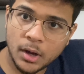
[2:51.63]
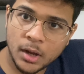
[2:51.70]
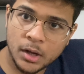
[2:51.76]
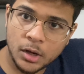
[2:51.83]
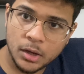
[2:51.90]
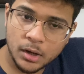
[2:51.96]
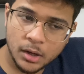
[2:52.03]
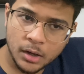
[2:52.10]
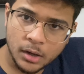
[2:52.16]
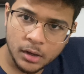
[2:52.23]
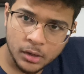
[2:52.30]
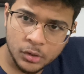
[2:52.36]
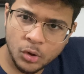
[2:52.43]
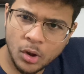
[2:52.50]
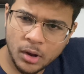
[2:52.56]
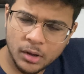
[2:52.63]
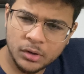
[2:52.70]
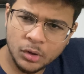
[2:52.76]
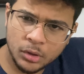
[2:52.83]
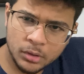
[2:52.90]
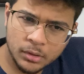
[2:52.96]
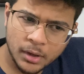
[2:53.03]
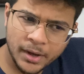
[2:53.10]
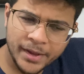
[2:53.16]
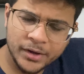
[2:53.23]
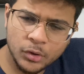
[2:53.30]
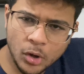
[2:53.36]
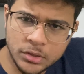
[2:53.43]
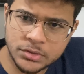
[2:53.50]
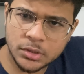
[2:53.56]
like
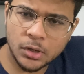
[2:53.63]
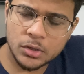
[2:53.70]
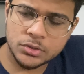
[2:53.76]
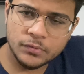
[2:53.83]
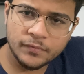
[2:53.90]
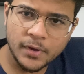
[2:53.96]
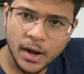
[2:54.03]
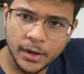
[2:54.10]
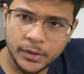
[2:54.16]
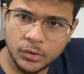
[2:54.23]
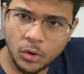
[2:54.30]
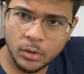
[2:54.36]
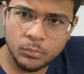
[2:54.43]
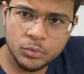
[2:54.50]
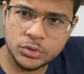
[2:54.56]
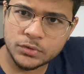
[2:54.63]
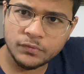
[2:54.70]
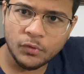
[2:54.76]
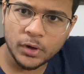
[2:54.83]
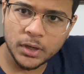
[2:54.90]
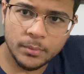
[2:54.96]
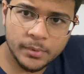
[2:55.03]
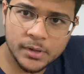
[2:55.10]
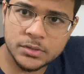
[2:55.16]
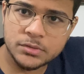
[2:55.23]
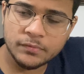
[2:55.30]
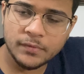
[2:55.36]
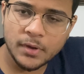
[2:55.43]
lots and lots of cardio, almost 40 minutes of